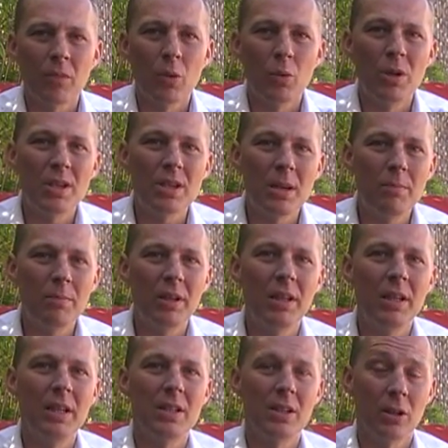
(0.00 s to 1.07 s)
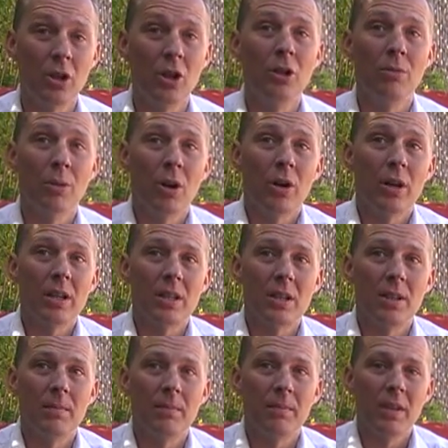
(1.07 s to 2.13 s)
we simply need to learn
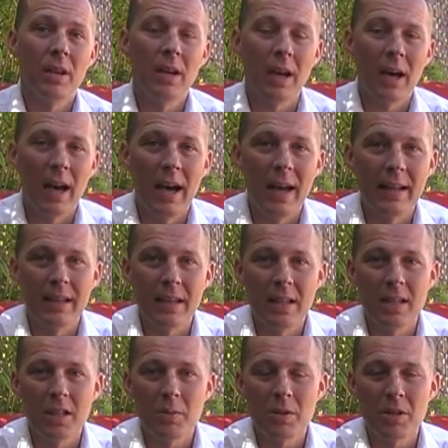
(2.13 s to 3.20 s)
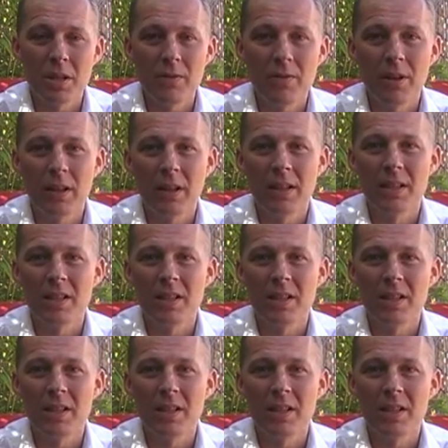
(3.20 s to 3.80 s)
marketing, and in specifically